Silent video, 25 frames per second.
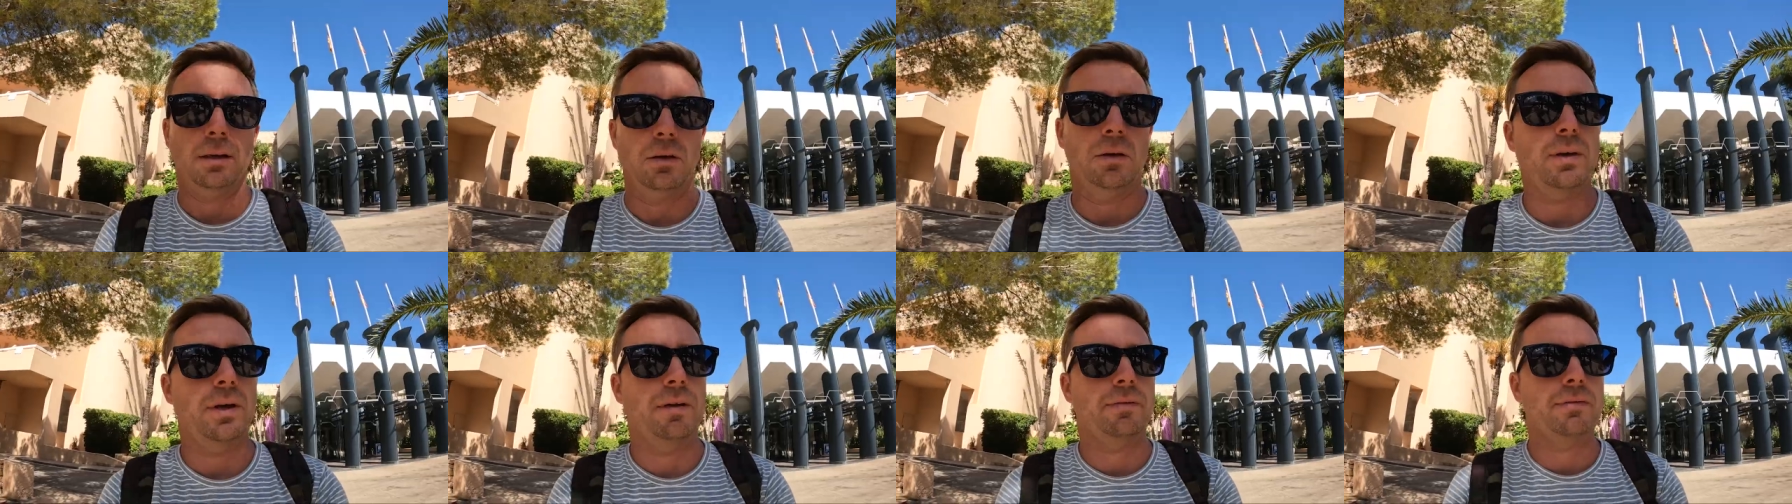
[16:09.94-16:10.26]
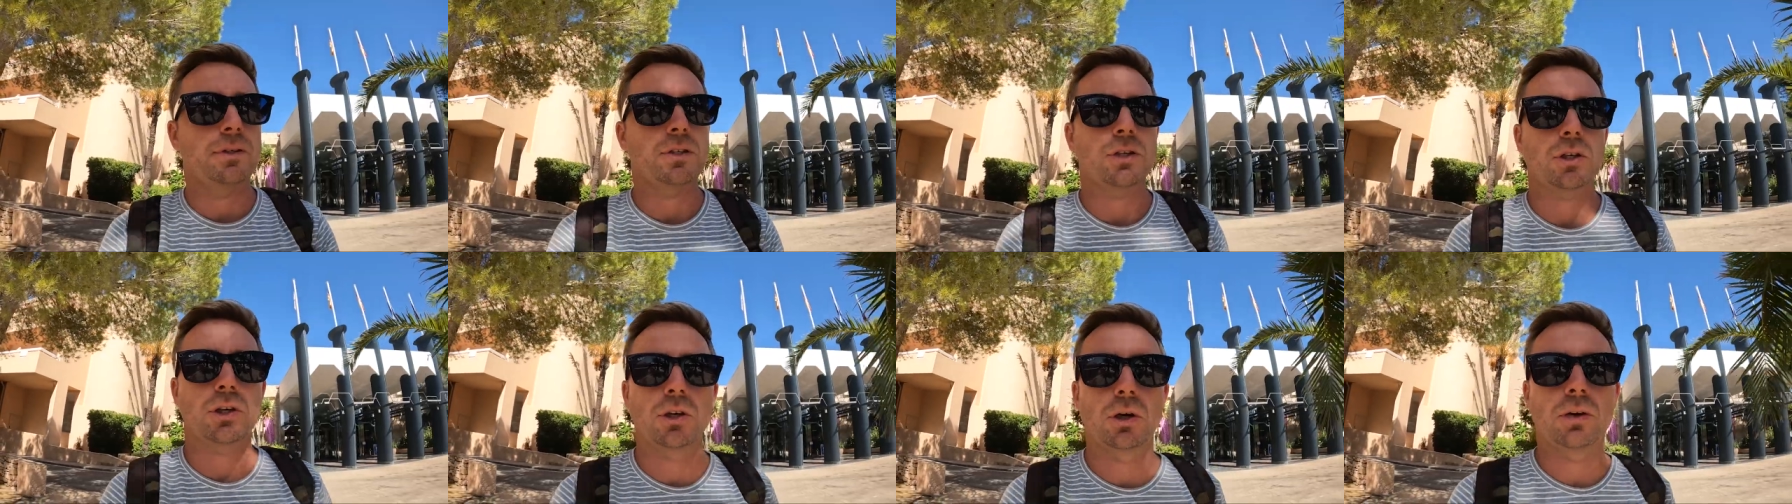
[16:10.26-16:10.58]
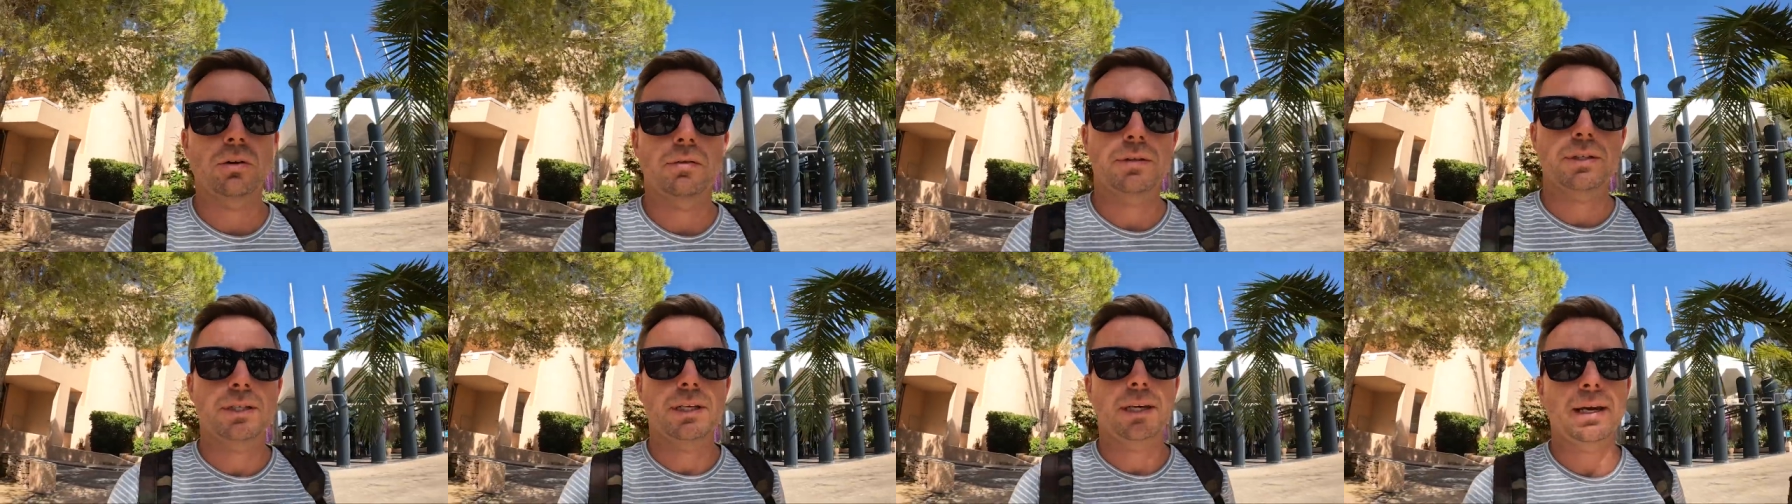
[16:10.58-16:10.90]
I know they have a
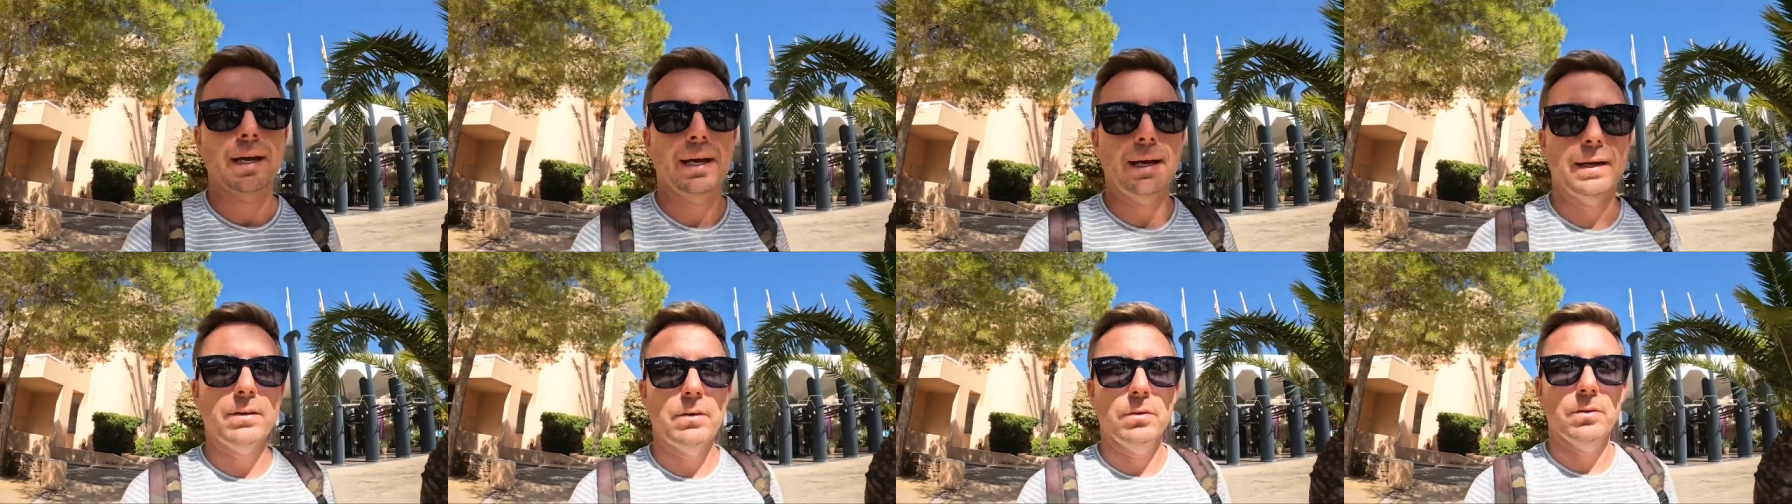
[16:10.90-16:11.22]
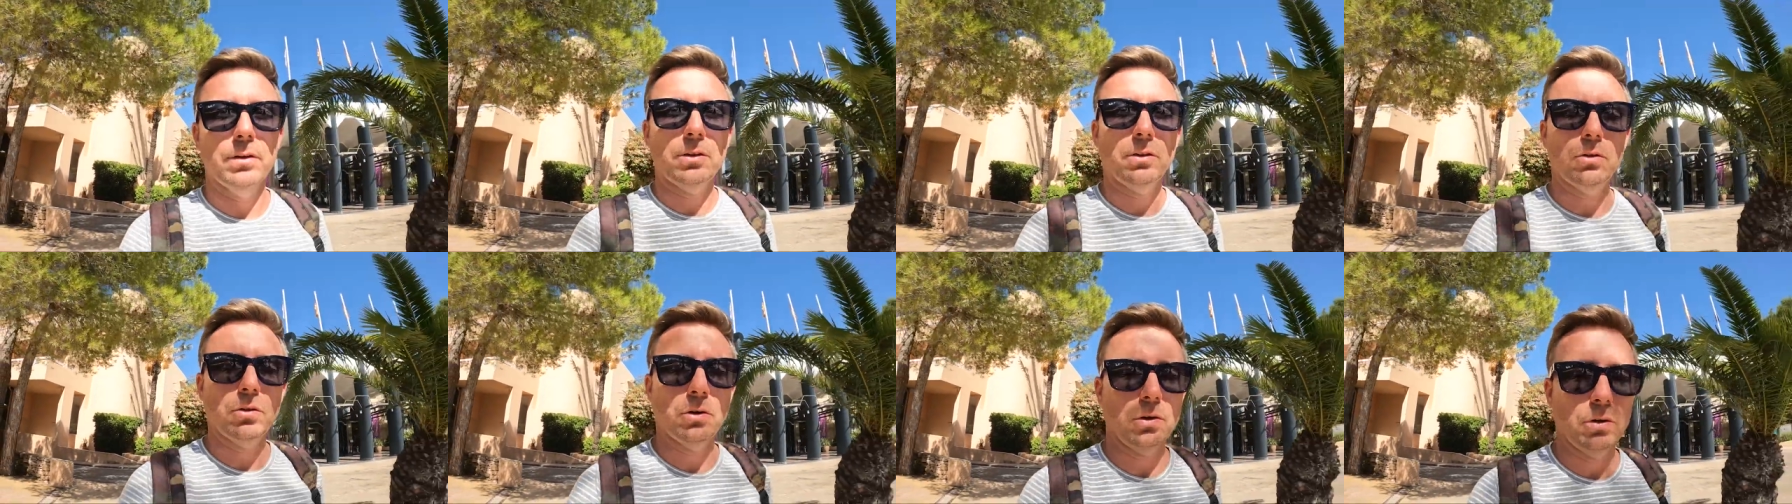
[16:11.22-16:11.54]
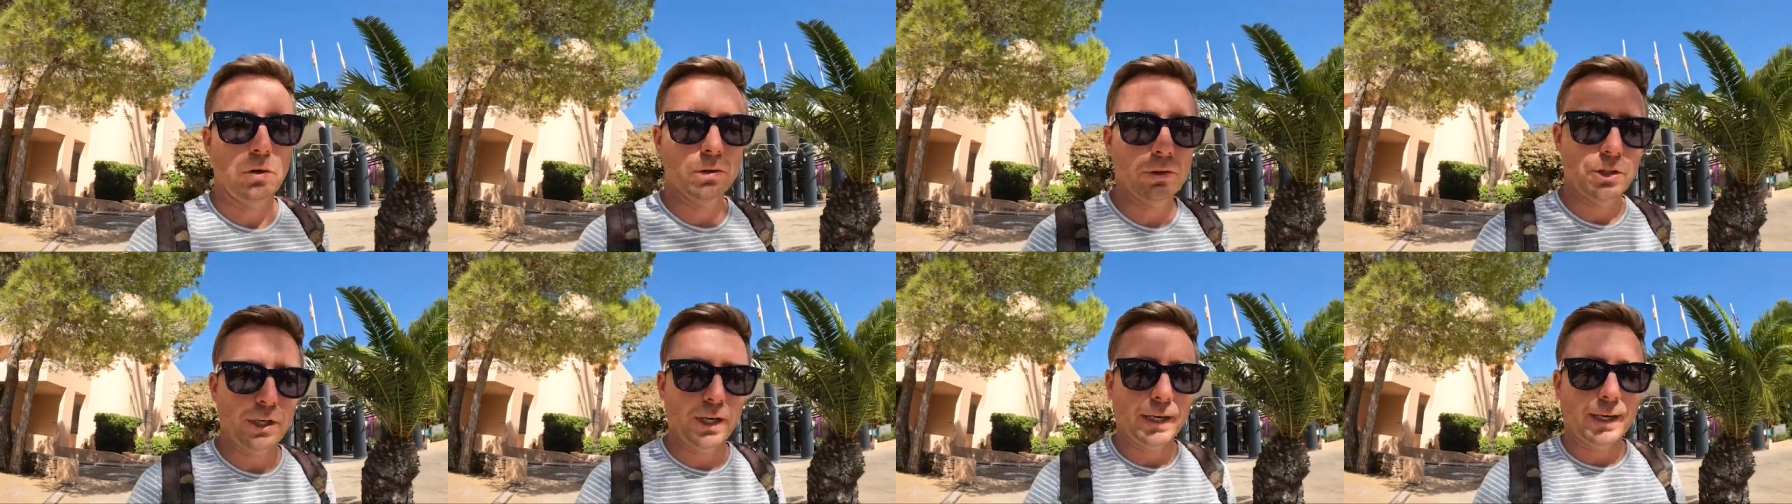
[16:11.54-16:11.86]
security guard on the
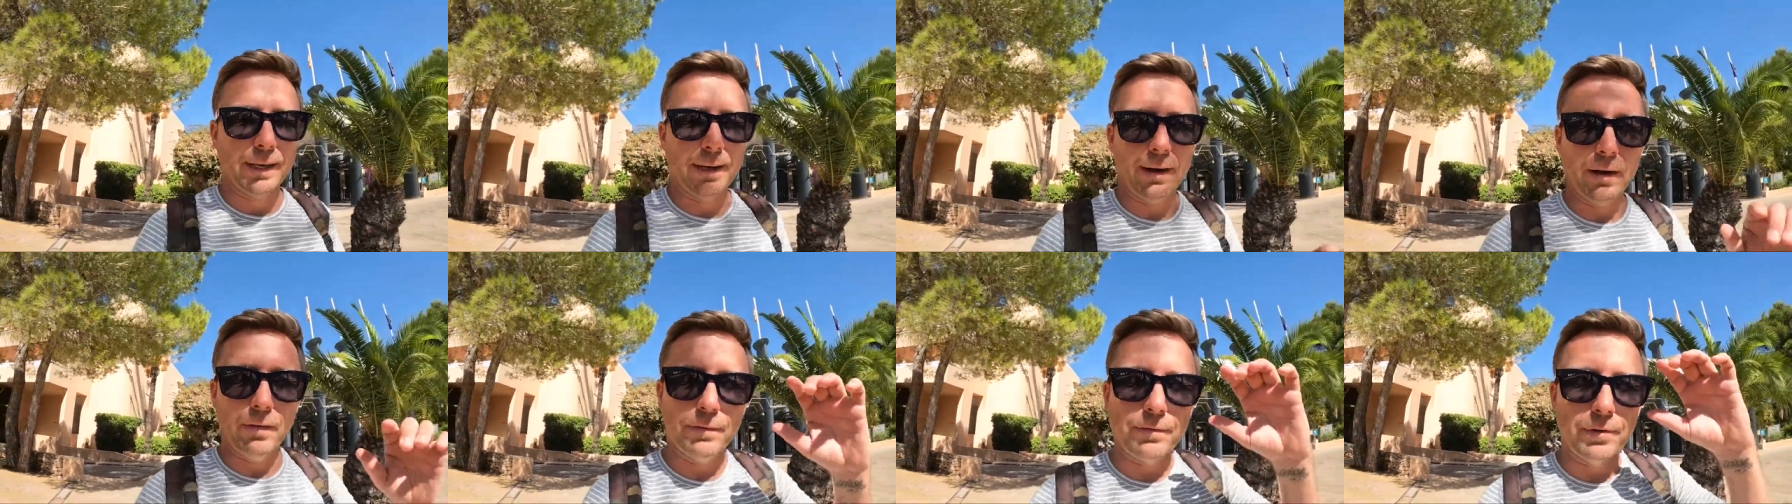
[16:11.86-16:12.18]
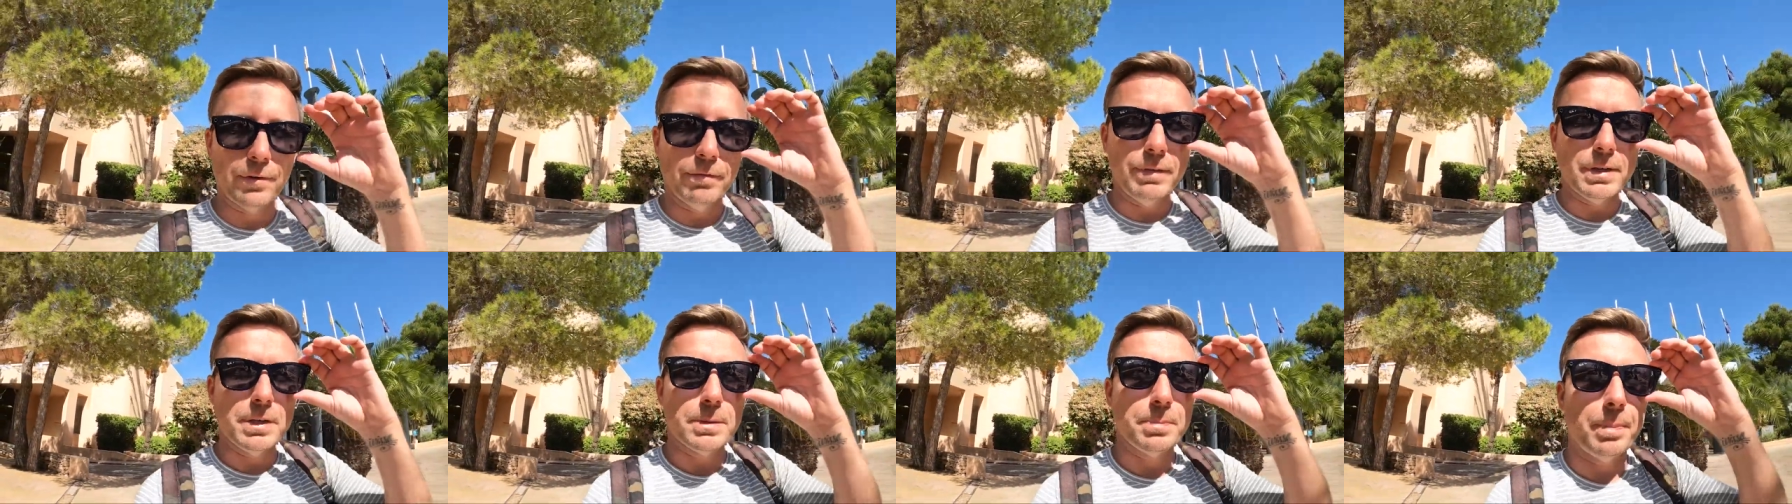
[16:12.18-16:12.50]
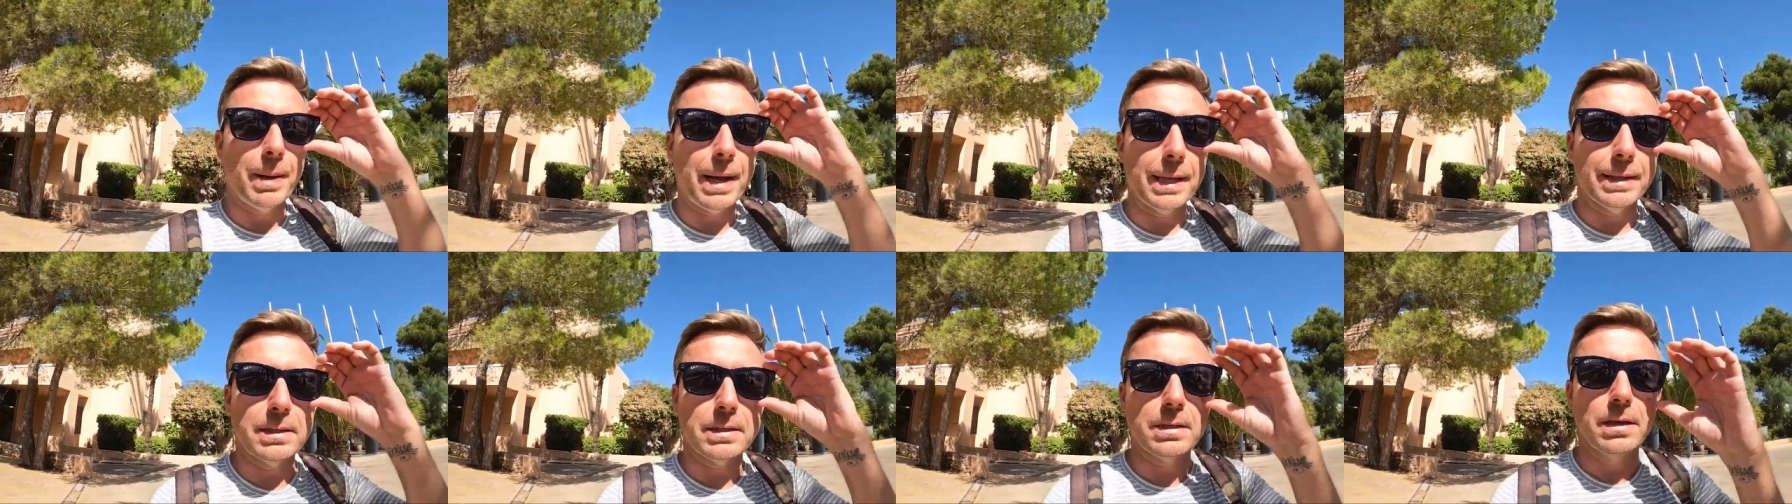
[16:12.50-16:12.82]
door checking out for
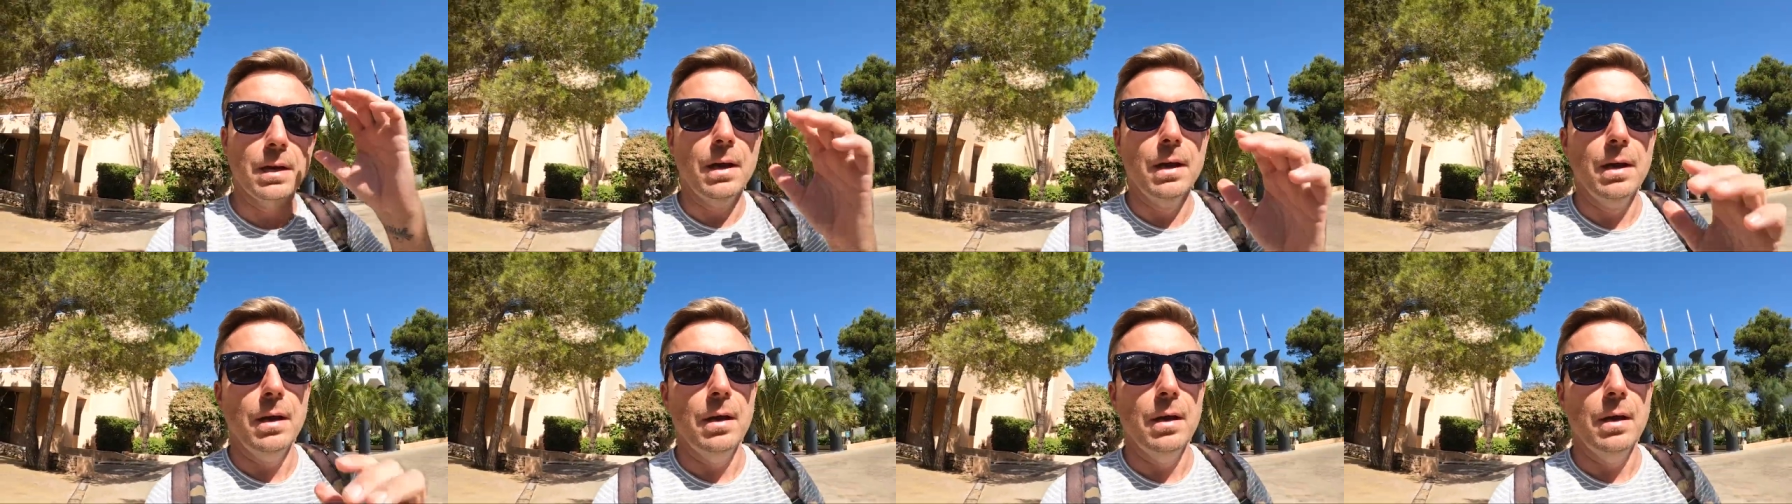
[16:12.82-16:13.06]
wristbands,